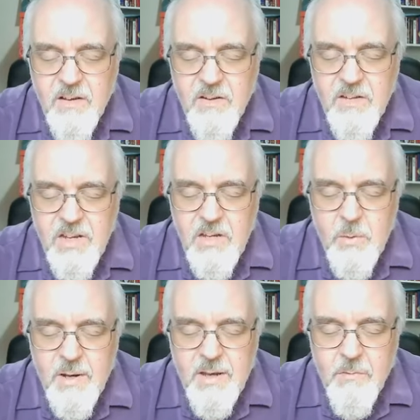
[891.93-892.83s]

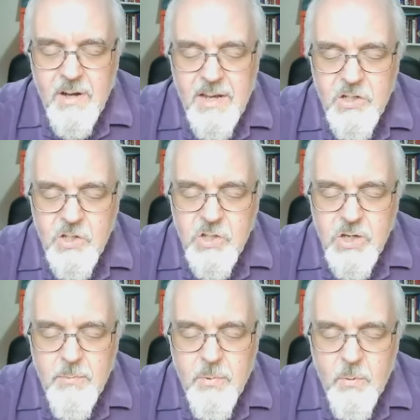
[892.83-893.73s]
continuing
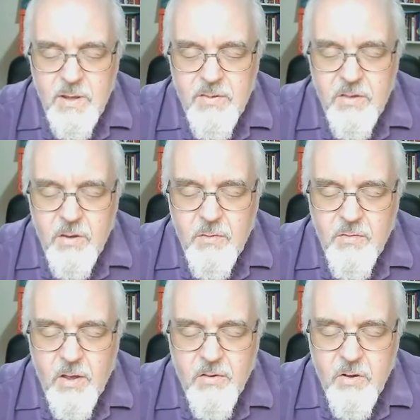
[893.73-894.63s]
relationship with you,
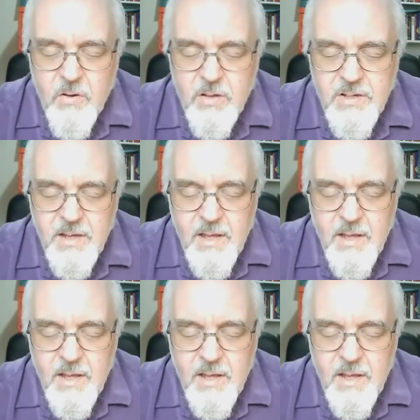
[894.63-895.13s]
Father God,